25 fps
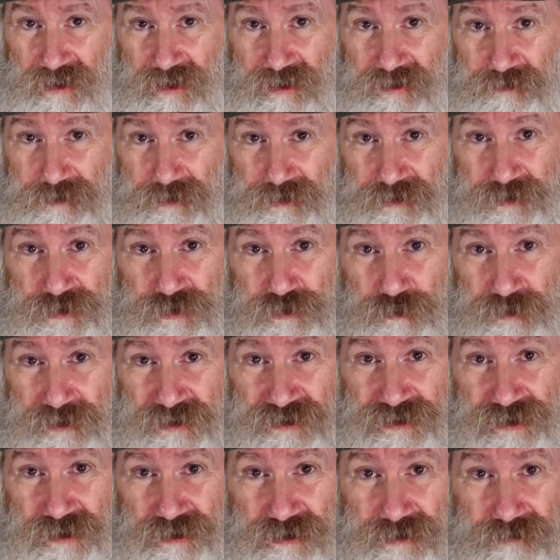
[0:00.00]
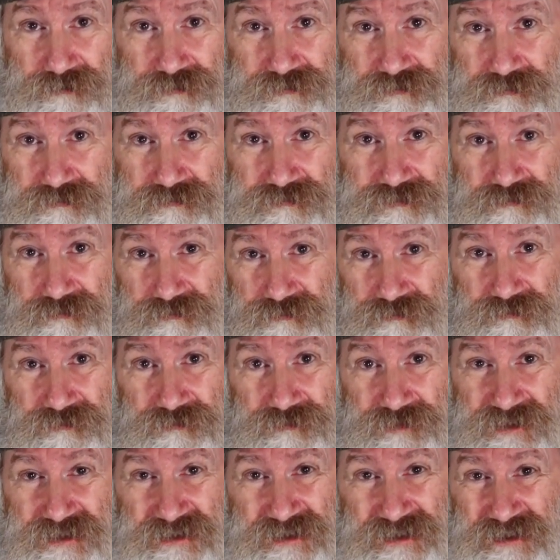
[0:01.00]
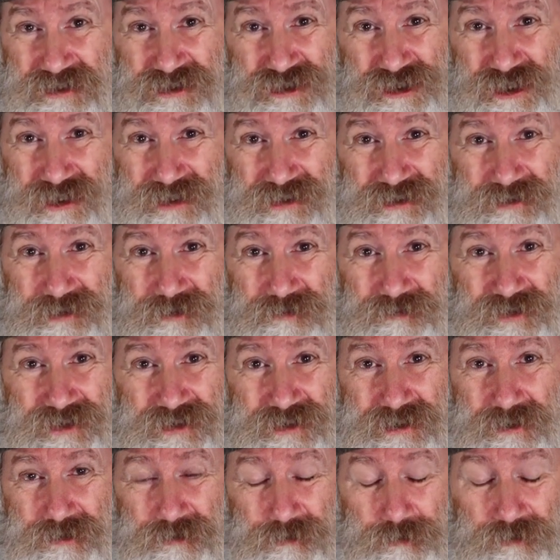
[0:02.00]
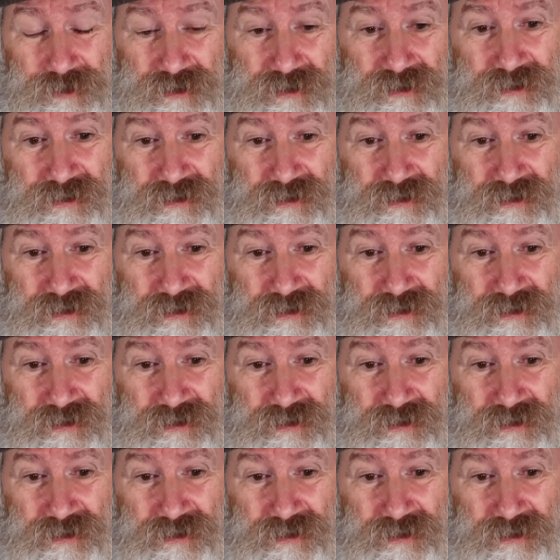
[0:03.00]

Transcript: not too much stitching in the video.